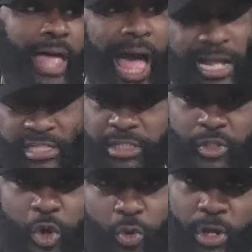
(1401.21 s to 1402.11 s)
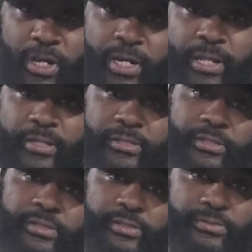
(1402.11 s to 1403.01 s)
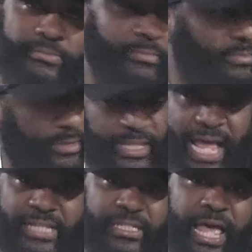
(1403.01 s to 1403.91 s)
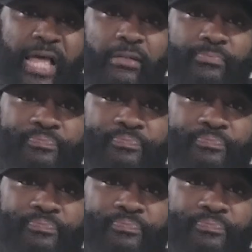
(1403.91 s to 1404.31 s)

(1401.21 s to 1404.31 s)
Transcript: I just know what it is. And that's that.